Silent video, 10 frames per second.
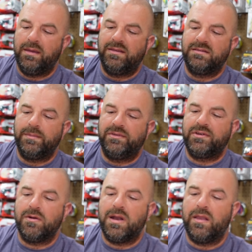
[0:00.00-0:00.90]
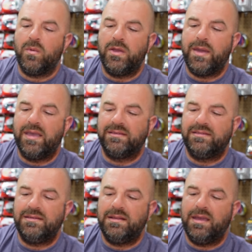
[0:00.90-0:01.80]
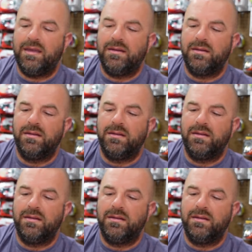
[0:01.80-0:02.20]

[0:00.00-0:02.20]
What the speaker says: Some of the skirt out of the way, you guys can see that.